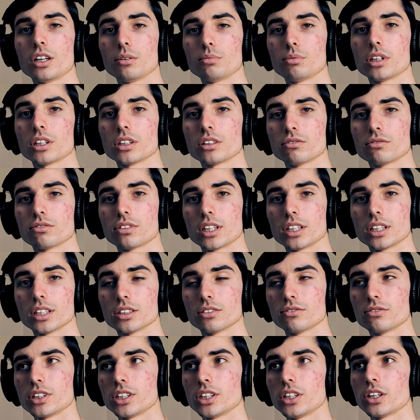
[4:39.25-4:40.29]
hope that you found
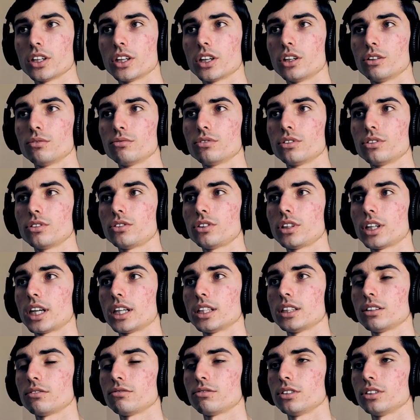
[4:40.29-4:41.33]
this video helpful,
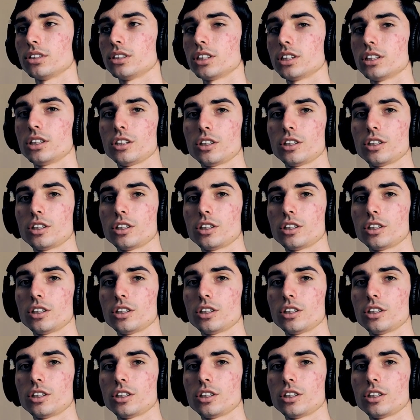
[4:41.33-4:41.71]
and if you did,